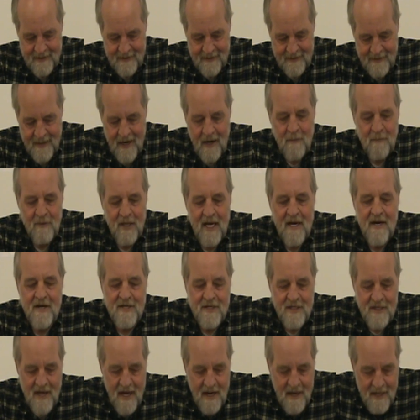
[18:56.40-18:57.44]
Come, let
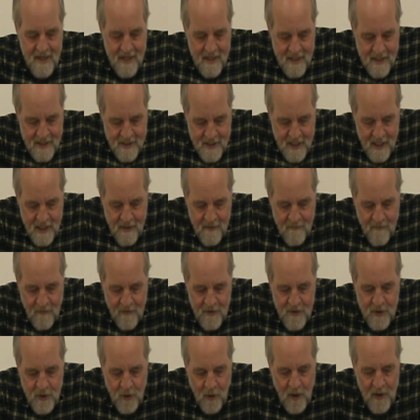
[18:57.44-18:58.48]
us sing for
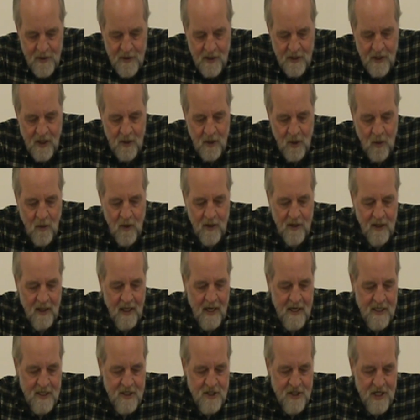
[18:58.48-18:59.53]
joy to the Lord.
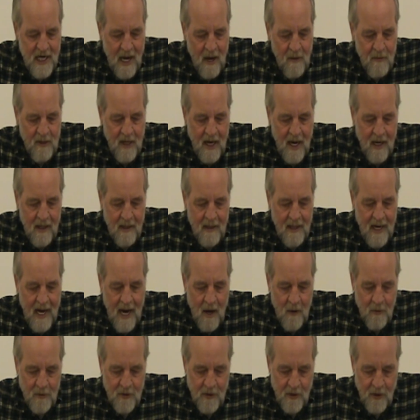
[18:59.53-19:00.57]
Let us shout
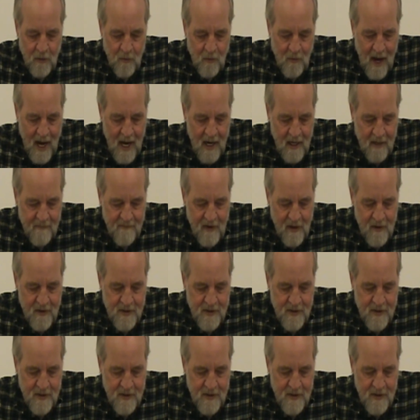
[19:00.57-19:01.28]
aloud to the rock of our